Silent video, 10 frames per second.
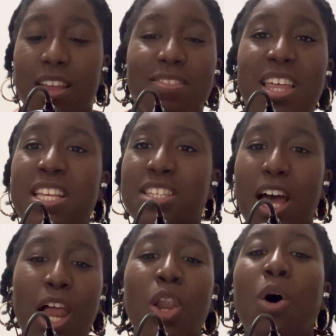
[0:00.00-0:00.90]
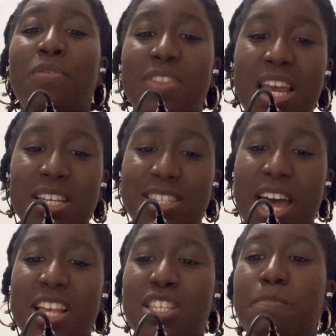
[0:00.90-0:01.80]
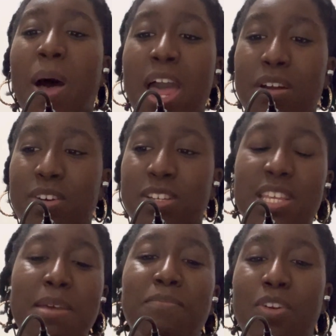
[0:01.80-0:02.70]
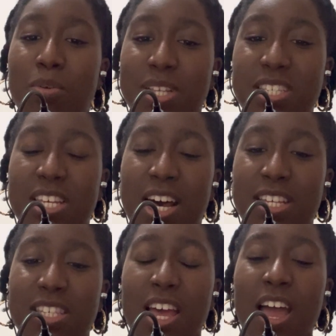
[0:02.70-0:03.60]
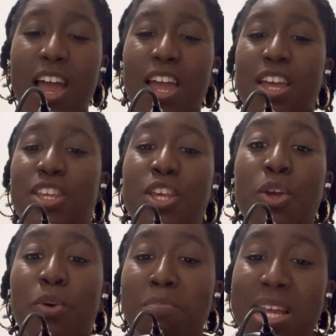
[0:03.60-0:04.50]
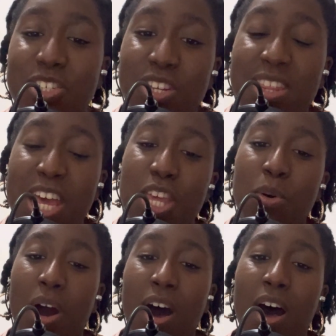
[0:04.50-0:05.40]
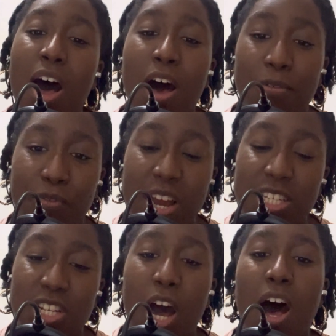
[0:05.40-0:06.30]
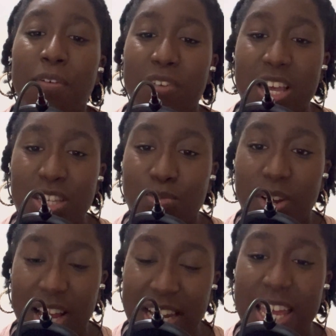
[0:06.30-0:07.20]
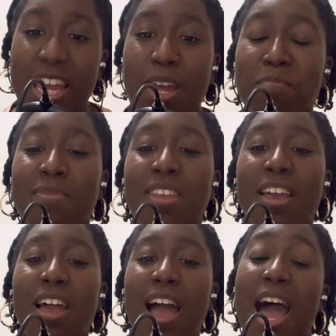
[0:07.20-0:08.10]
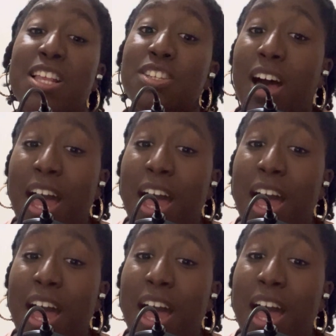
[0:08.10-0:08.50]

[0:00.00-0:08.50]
there's a lot of things that inspire us, influence us. You mentioned that you are half French, half Israeli, and